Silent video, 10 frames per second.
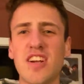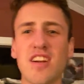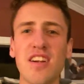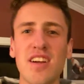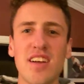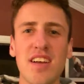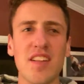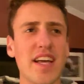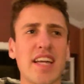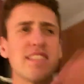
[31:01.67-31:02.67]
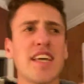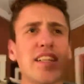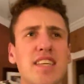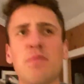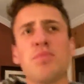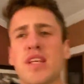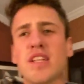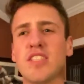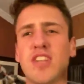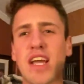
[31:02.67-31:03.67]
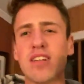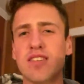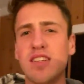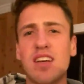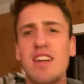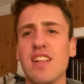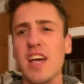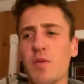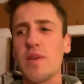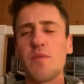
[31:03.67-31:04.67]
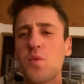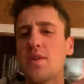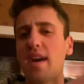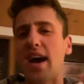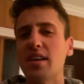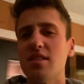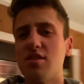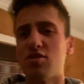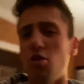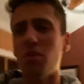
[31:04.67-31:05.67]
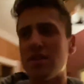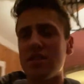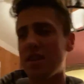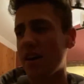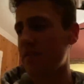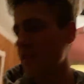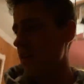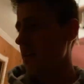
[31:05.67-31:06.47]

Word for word: year, like it's it's completely changed. Like we we've added so much stuff,